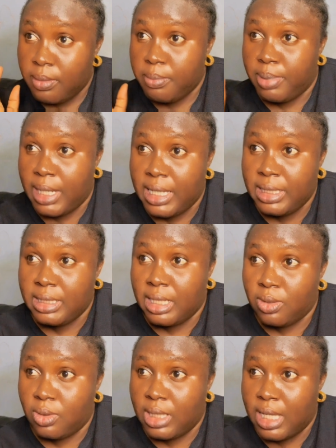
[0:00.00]
planning
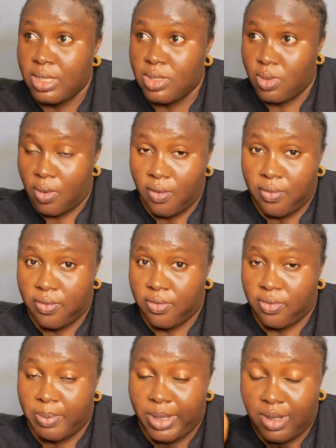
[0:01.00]
and other stuff.
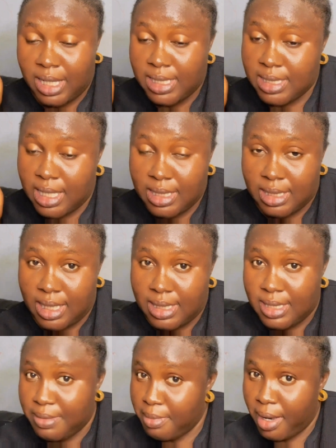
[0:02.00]
My younger sister is
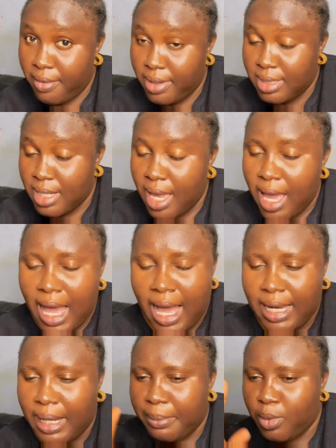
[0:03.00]
getting married,
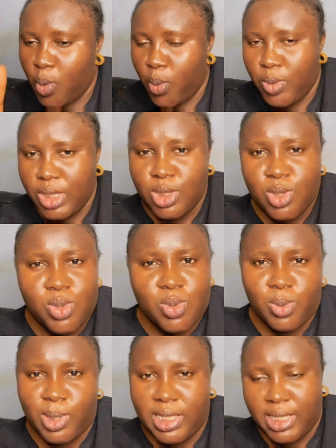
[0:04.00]
and I'm going to
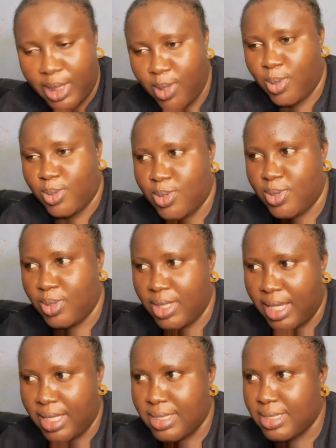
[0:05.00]
Lagos. You
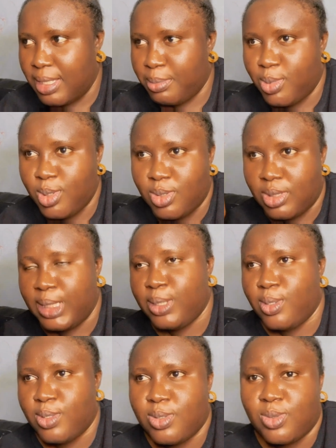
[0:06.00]
guys, I'm going to
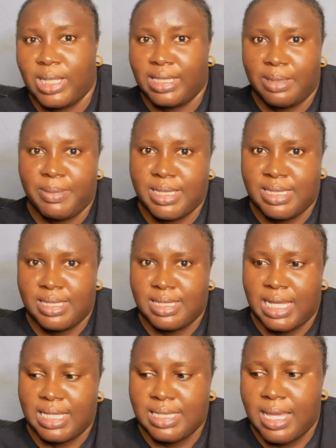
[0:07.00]
Lagos to attend my
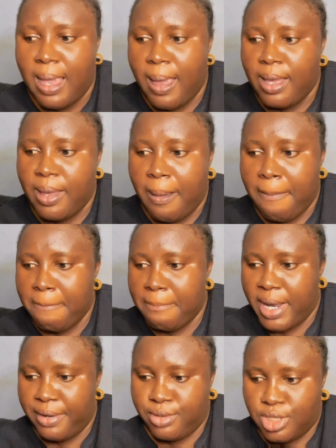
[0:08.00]
sister's
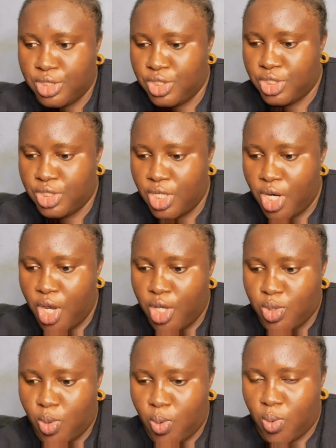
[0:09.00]
marriage.
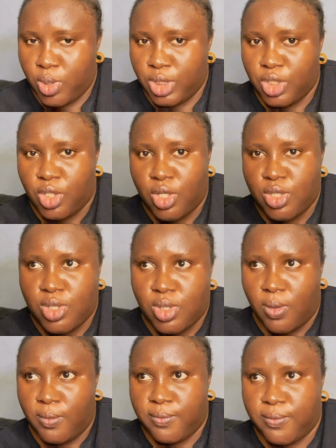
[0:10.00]
So in the course of